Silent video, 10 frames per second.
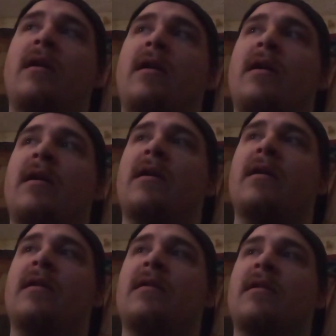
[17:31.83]

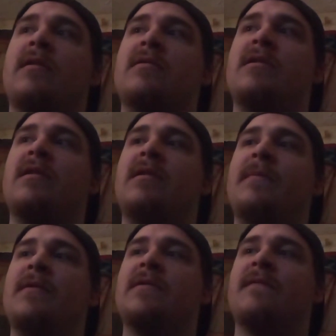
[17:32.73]
And she did the
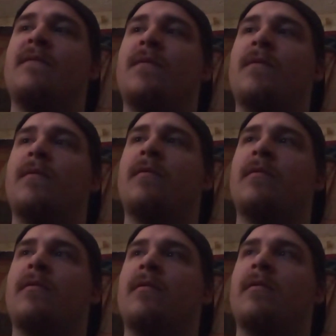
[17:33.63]
music
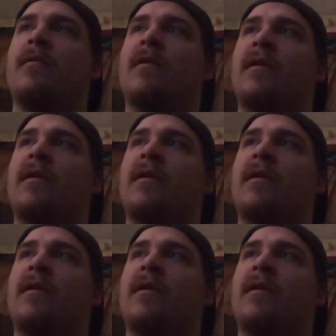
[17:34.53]
for